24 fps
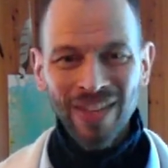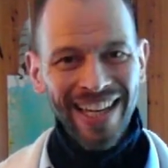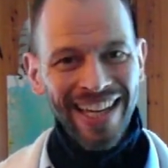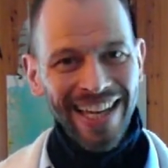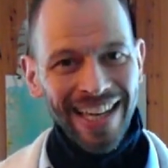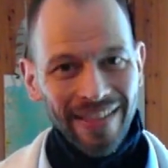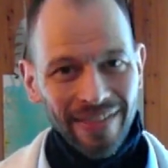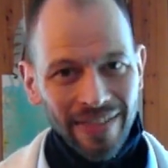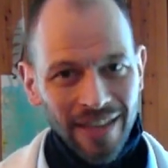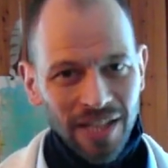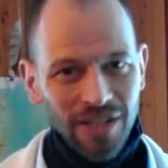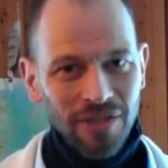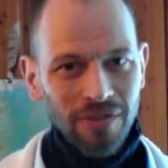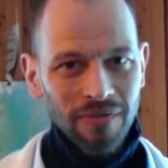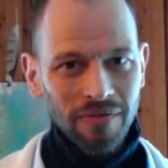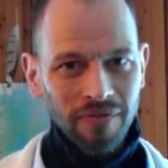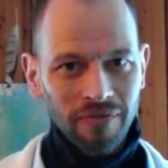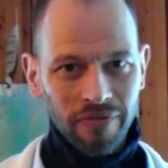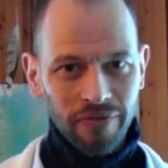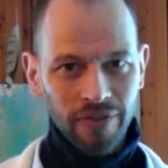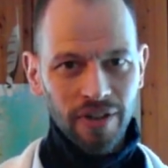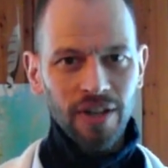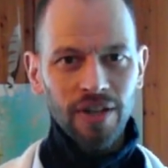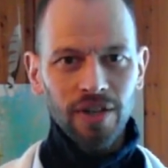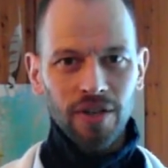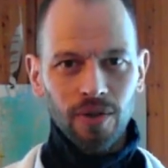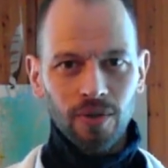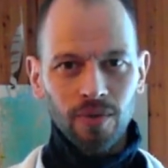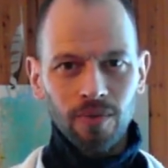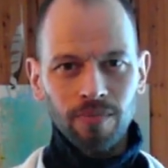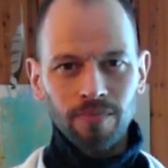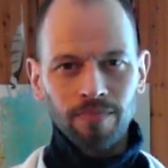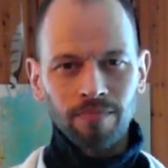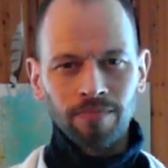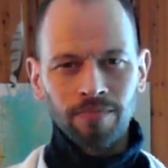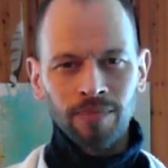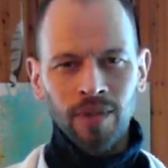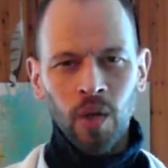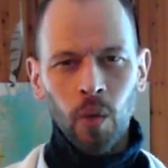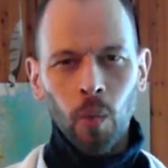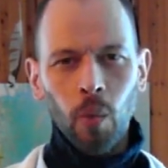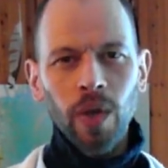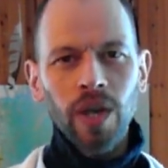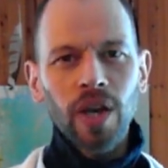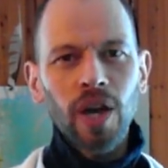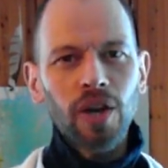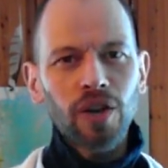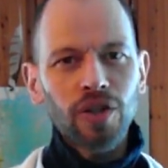In this video,
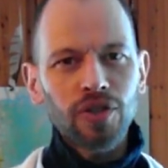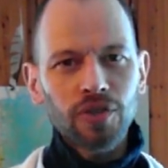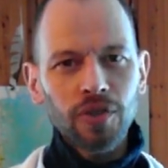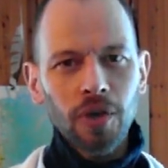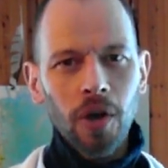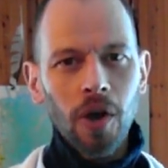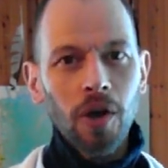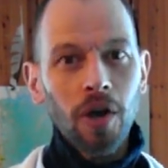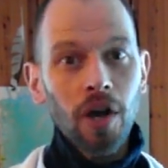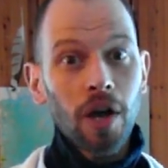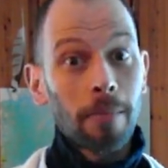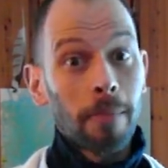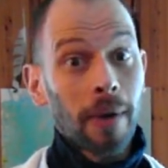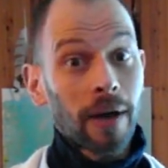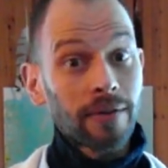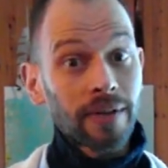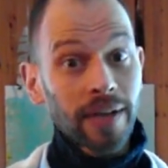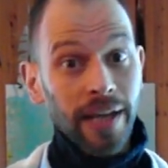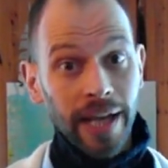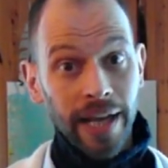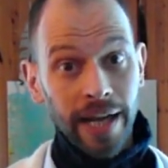we're gonna talk about